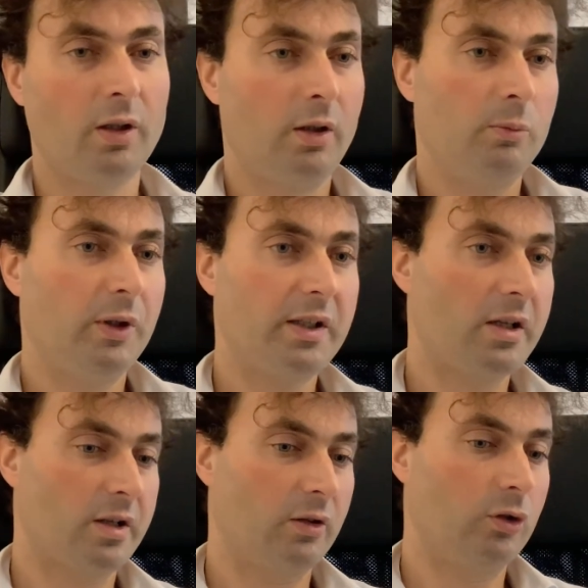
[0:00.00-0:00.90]
But this
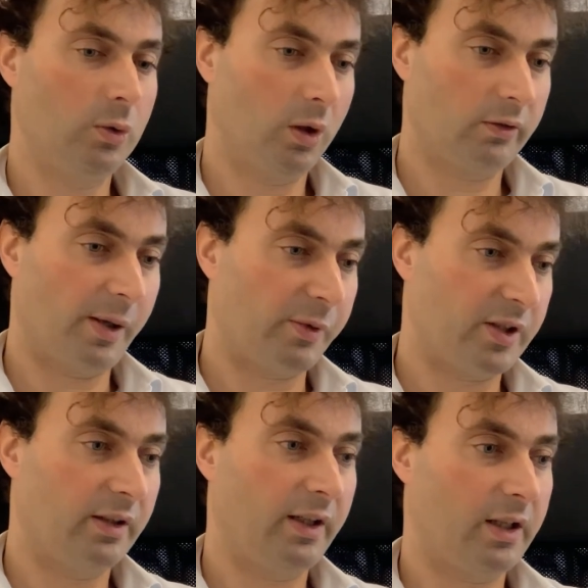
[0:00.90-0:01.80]
is a dual
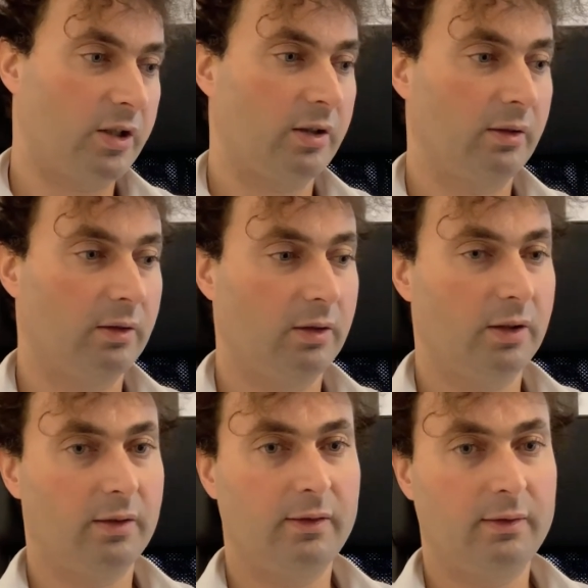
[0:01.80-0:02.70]

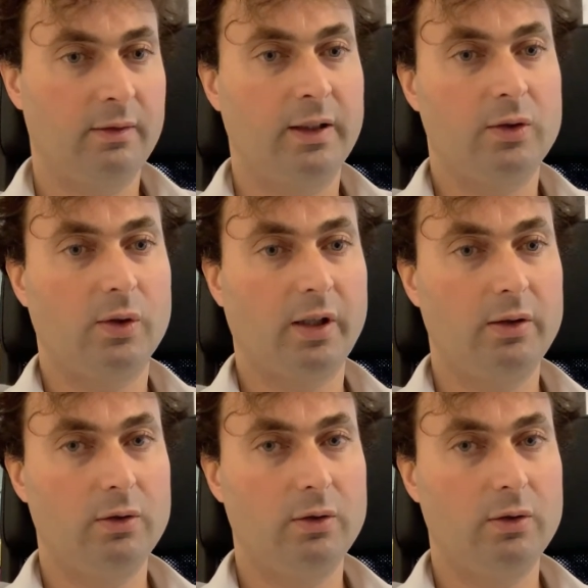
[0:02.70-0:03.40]
representation that you can